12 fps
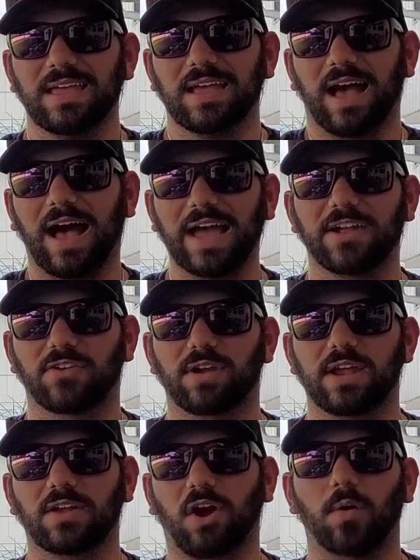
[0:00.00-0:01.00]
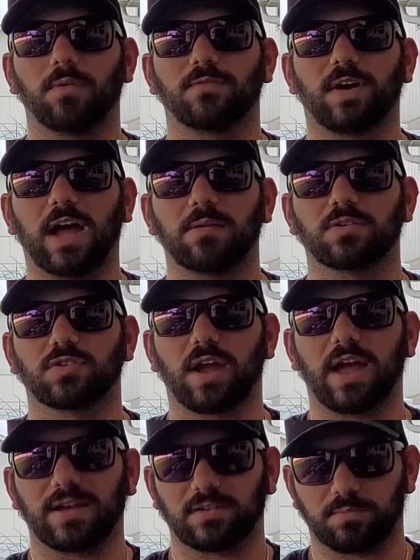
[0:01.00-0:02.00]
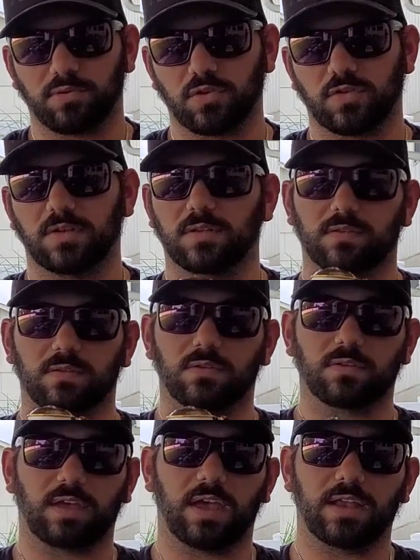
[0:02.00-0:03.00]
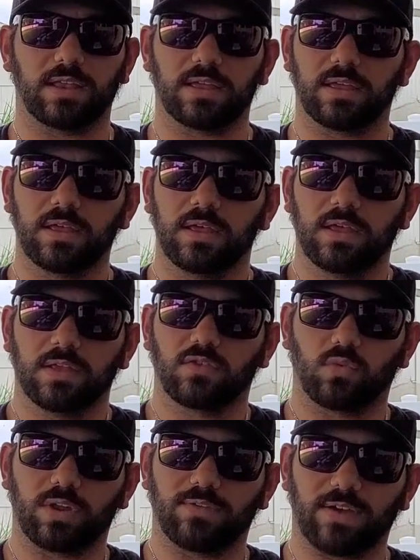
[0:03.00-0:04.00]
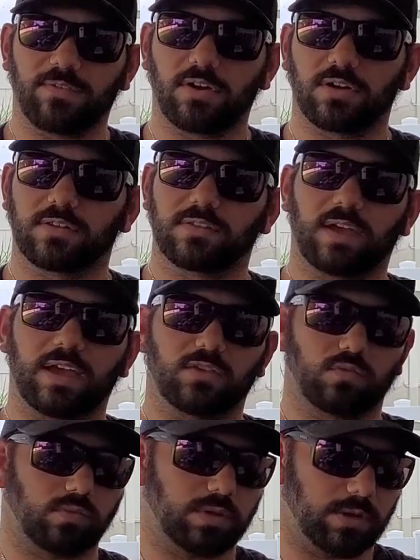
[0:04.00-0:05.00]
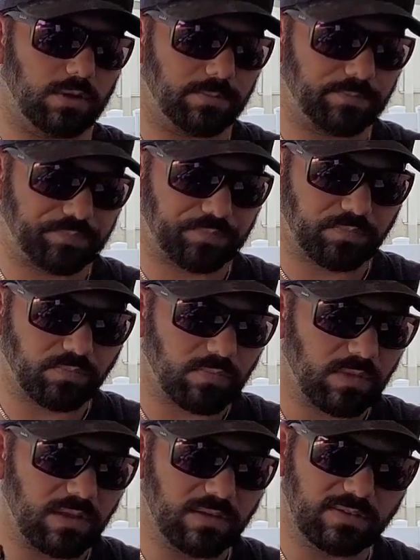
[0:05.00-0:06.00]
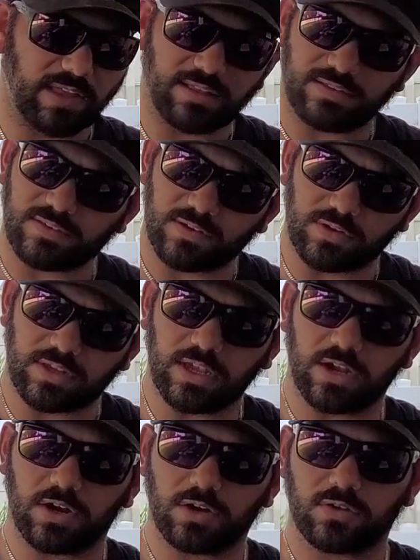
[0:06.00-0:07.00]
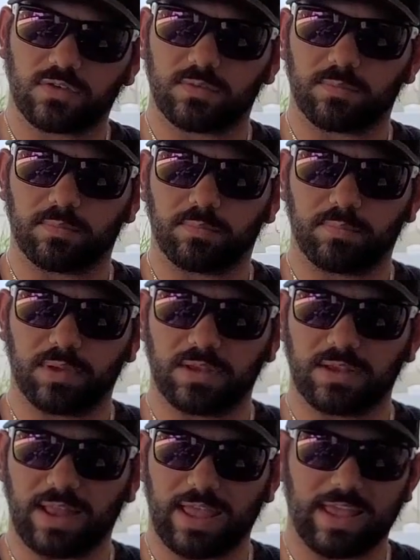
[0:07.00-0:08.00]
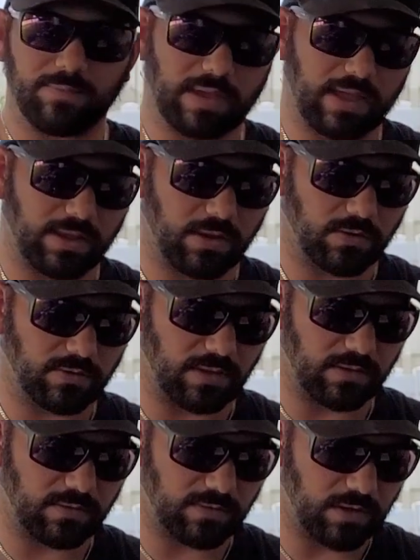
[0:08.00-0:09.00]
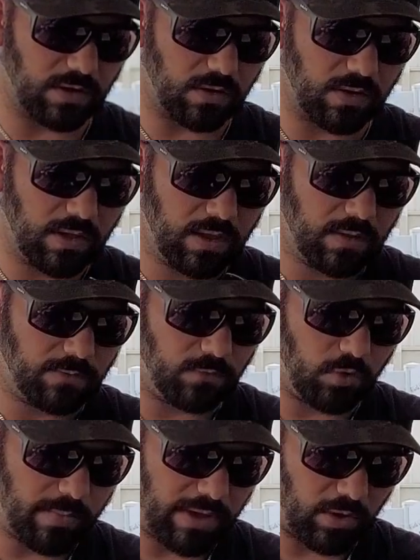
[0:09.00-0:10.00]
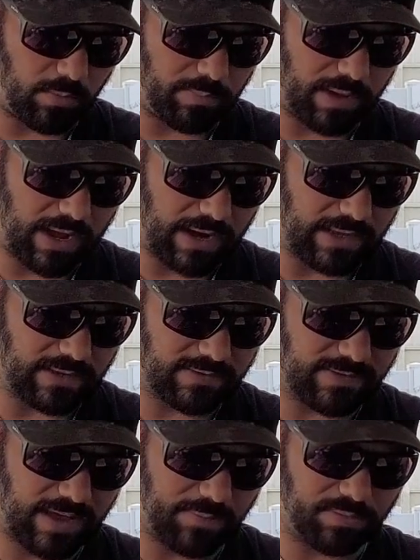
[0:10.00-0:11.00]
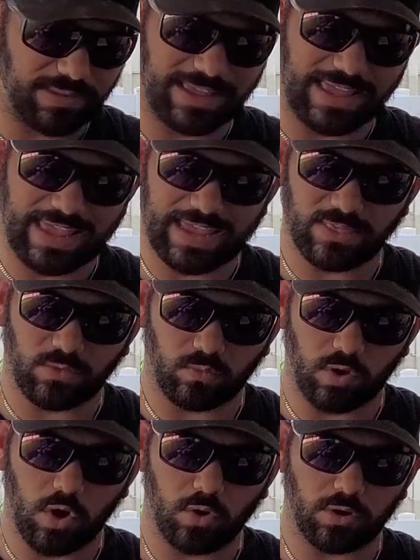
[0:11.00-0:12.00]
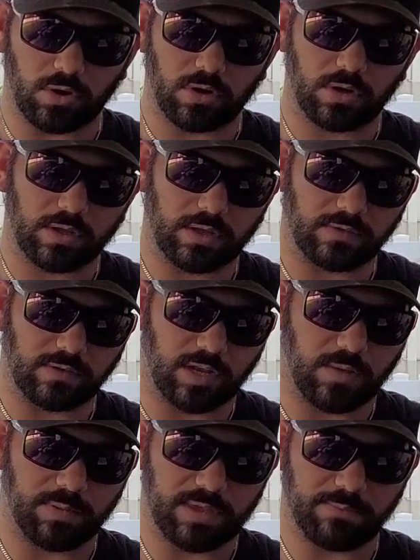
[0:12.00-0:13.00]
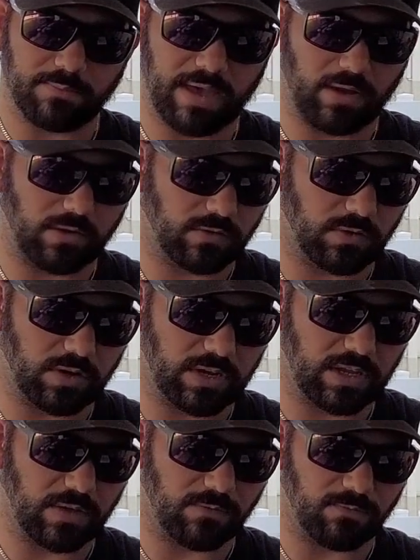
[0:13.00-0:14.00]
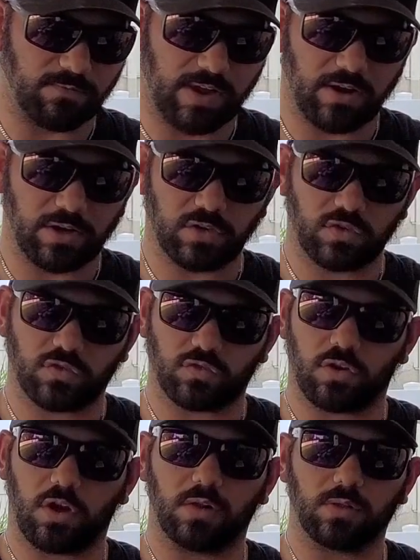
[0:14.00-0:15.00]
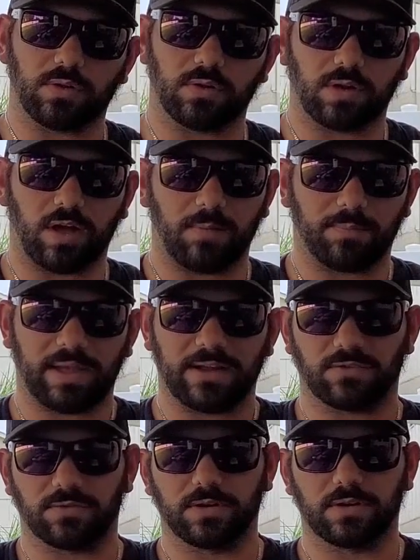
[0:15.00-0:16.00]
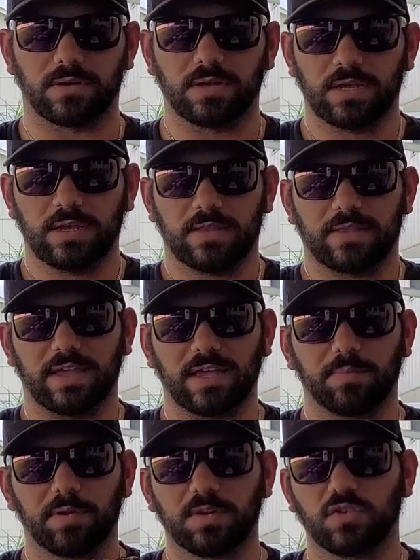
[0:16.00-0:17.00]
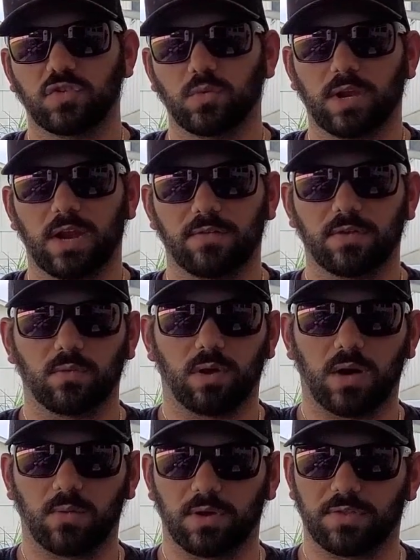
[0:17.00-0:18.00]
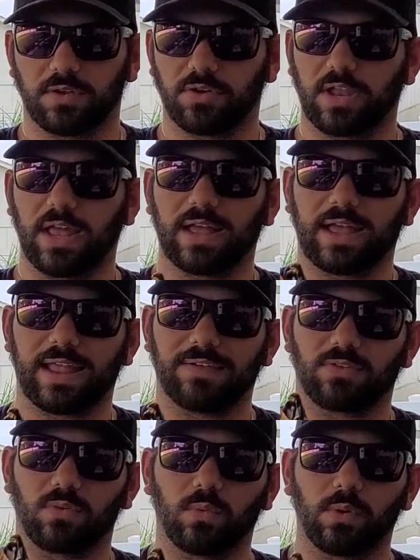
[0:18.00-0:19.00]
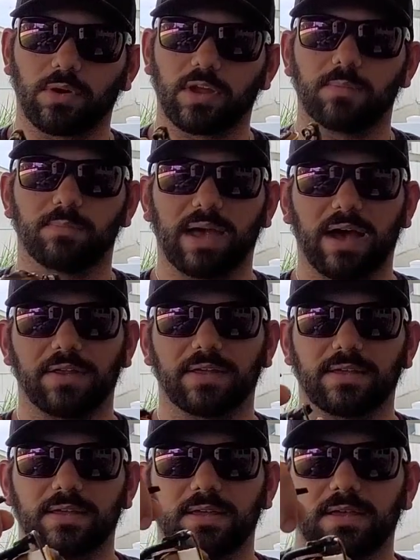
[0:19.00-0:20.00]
high-grade carbon fiber drags pushed into this little tiny 2500 size reel. Stainless steel gears, pinion and main gear stainless steel, full metal body, side plate, and the rotor is going to be metal. So you're getting a very strong little compact reel that you can pretty much do whatever you want with, and you're not going to have to worry about it